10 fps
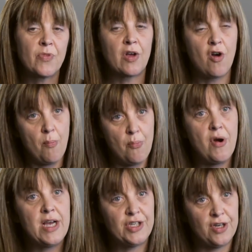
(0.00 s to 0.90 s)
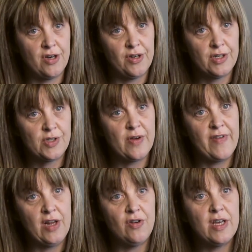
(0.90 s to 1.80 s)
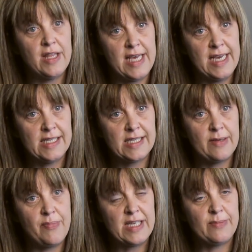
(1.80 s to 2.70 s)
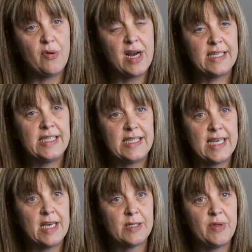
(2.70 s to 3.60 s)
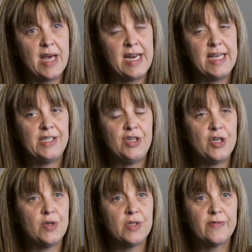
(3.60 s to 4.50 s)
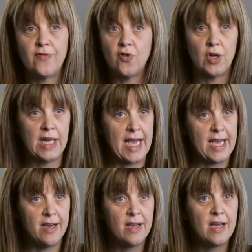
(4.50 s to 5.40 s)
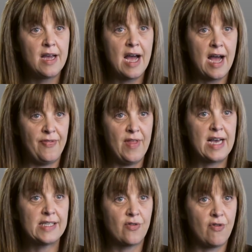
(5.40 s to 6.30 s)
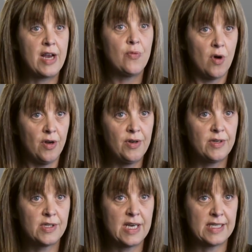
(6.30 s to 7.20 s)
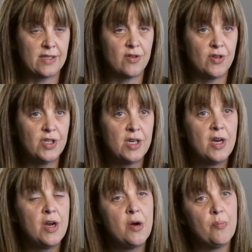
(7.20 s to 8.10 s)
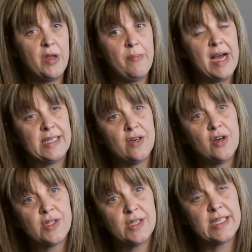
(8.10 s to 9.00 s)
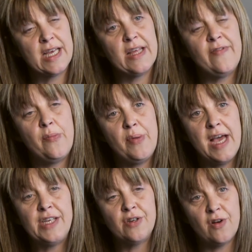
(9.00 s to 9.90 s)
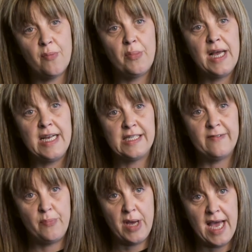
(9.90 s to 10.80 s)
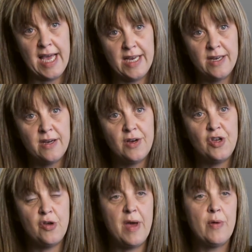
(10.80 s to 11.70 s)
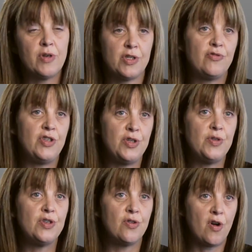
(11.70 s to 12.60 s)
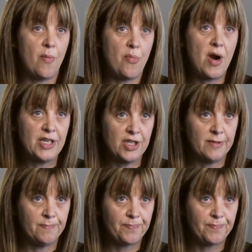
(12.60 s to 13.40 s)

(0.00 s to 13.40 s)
compression on. So if I look at this, the best practice tells me that I need to use 4-layer, and that's grade 1, so that's good. But it might also say that if the patient complains of pain, you may want to reduce your compression.